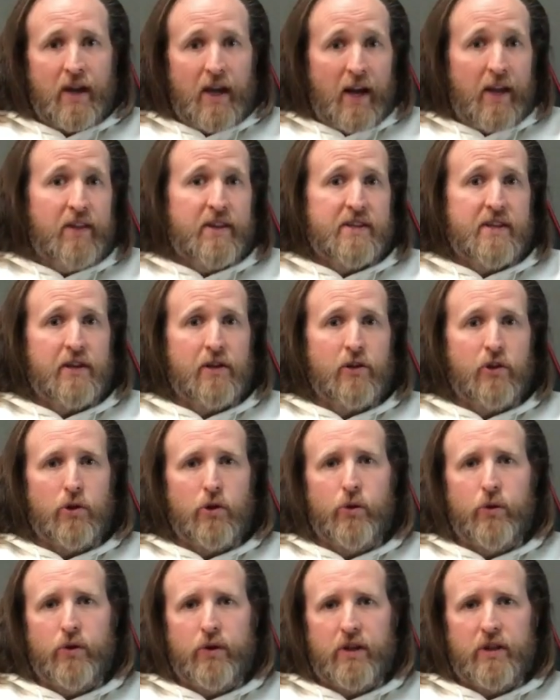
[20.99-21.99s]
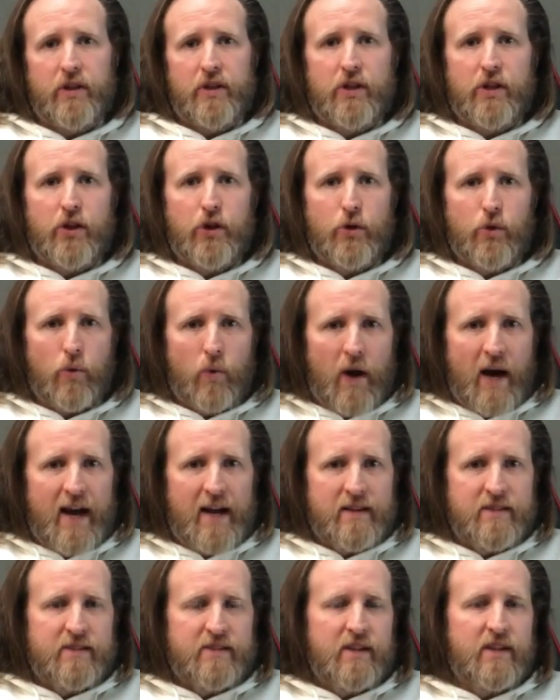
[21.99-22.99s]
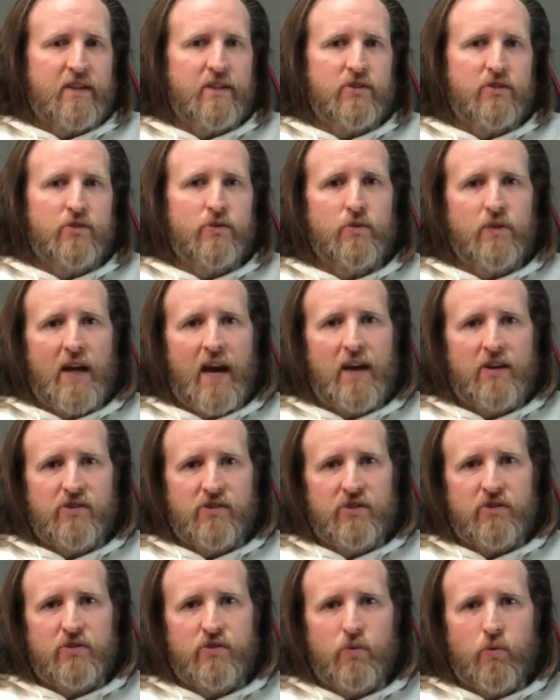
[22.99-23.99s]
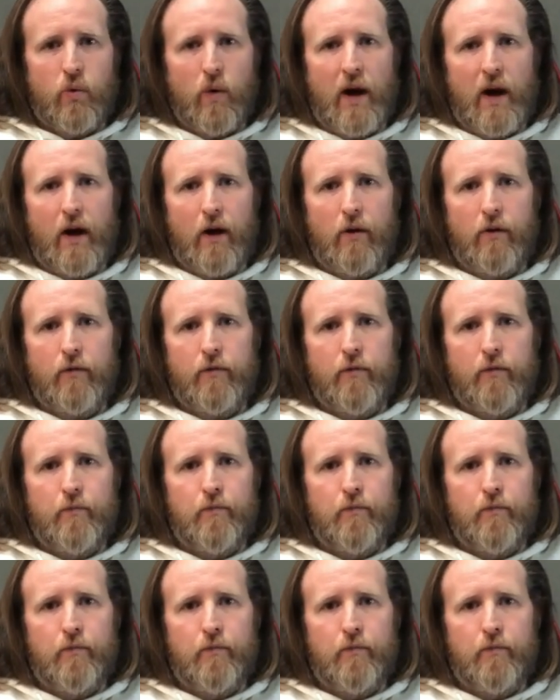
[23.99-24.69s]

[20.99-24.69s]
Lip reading: and this included the US in 2012.